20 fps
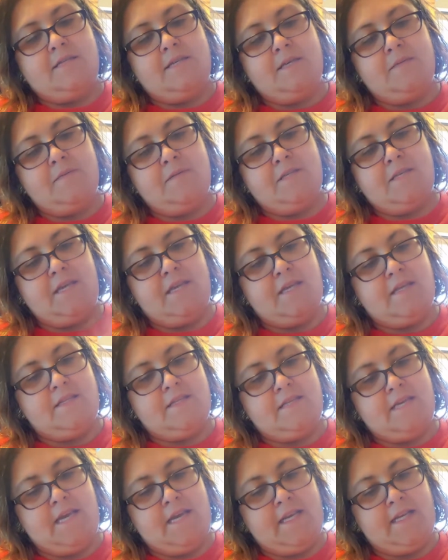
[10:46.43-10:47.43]
tips
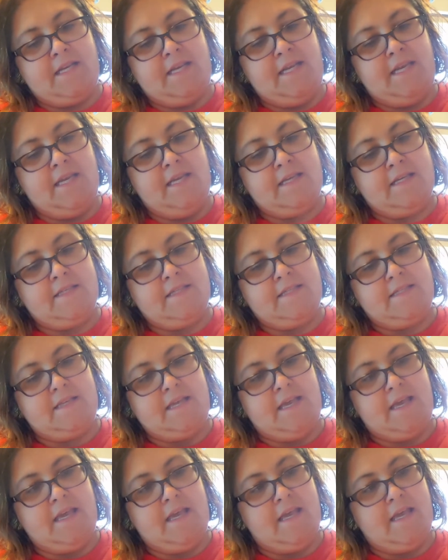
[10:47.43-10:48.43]
and techniques
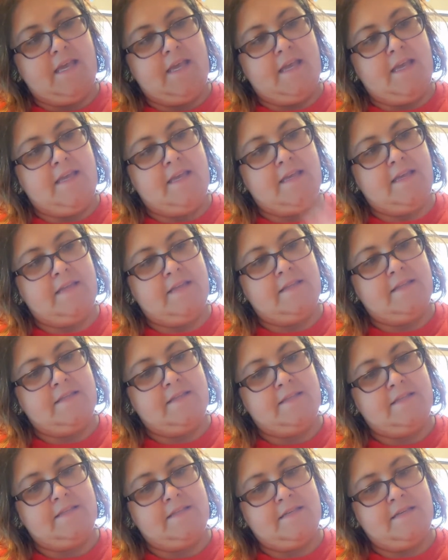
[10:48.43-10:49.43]

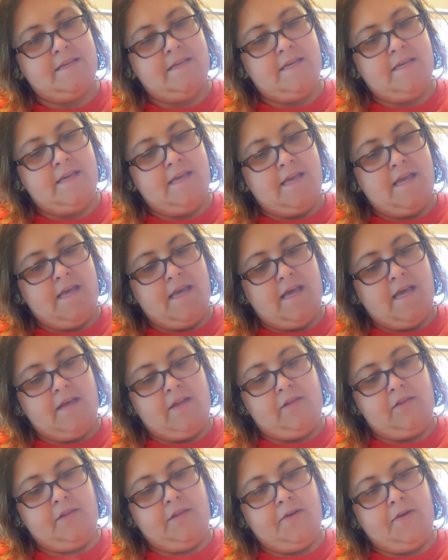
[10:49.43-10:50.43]
and
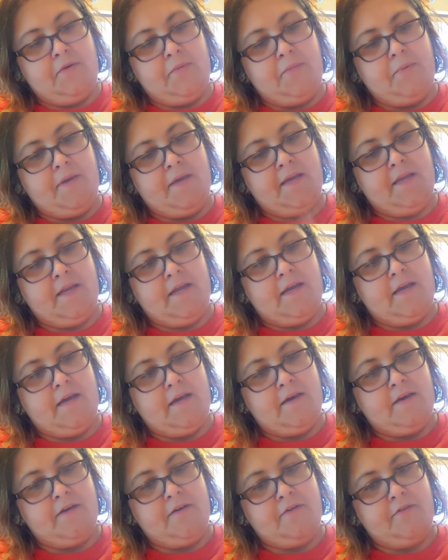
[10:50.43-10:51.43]
a little bit
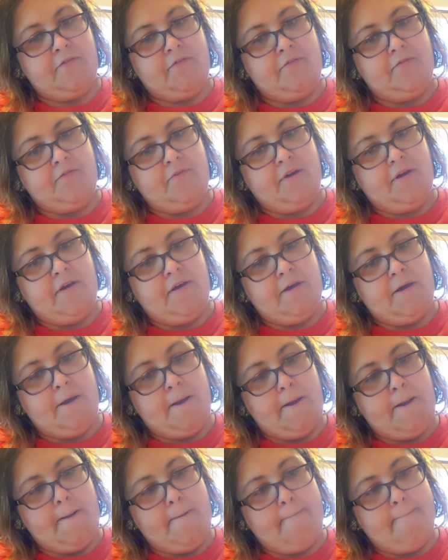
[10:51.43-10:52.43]
of
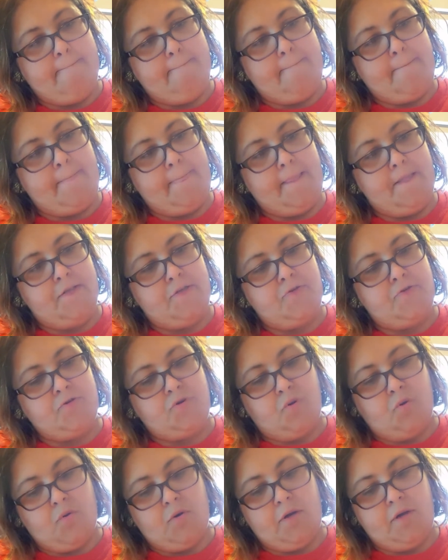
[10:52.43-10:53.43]

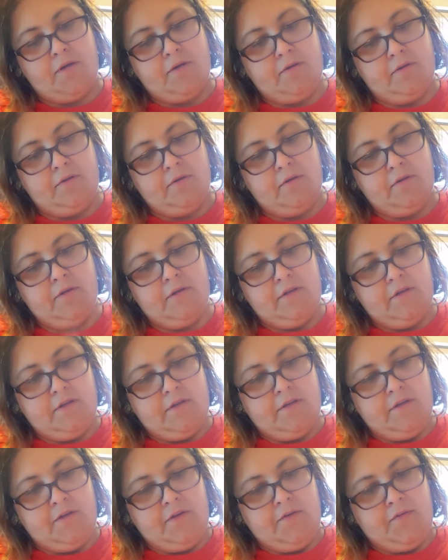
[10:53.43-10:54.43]
tutorial
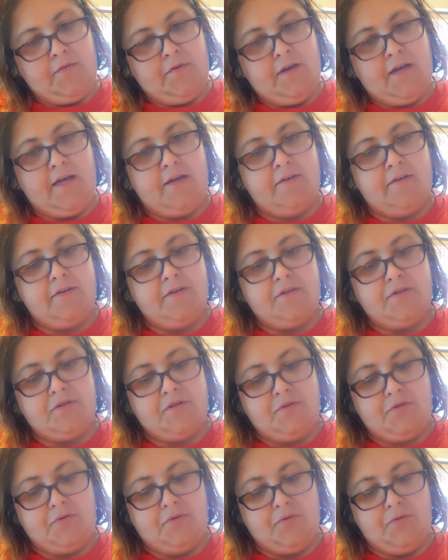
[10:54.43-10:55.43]
for how to
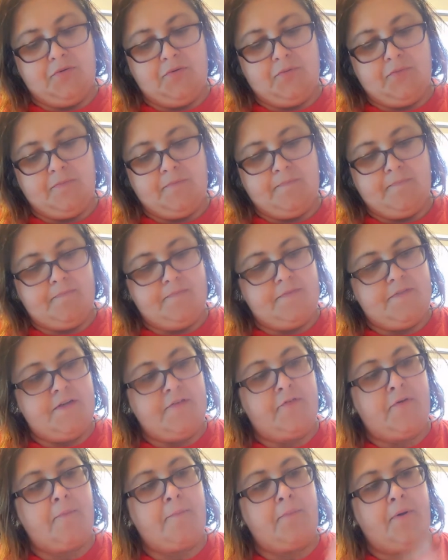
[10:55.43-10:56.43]
do
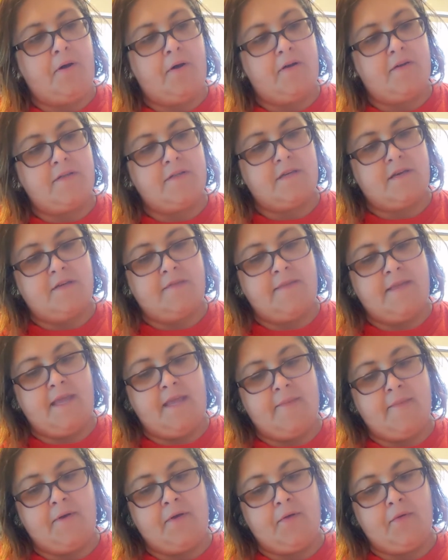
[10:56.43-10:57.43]
different parts of the
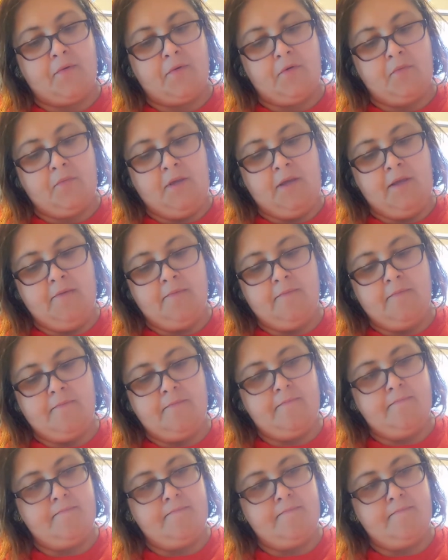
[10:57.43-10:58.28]
amigurumi.